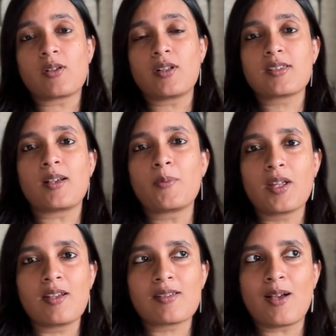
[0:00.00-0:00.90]
on some
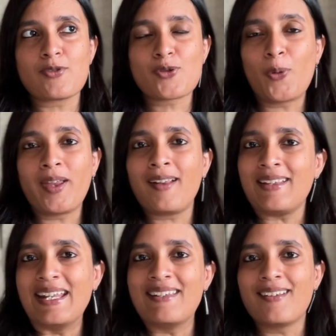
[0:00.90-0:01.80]
days I was going and
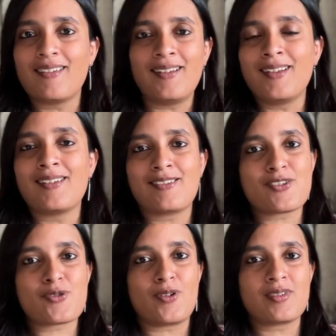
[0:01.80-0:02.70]
eating in Indian
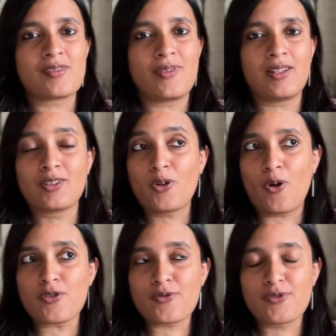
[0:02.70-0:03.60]
restaurants where the
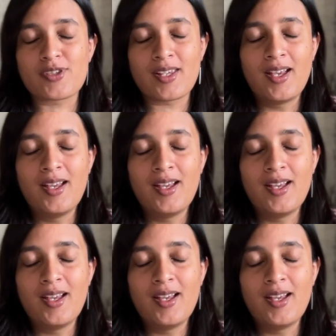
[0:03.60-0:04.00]
cost was